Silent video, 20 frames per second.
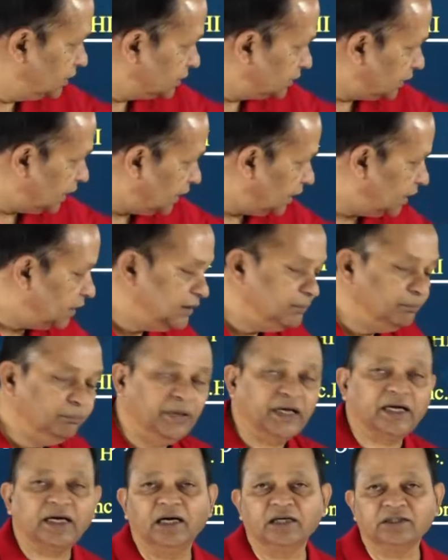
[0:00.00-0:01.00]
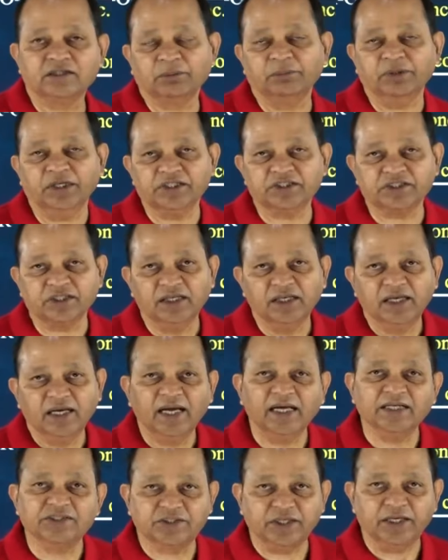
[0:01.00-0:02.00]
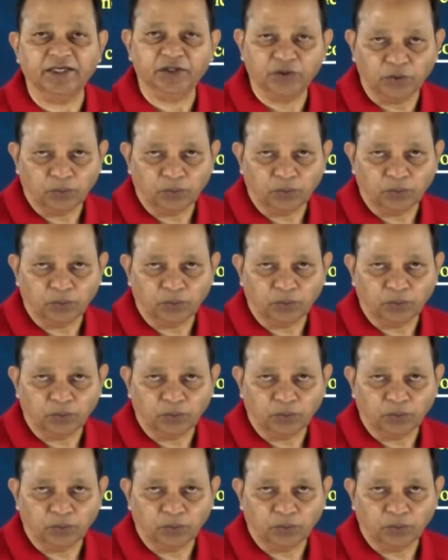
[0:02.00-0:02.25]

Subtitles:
The mechanism is SN2.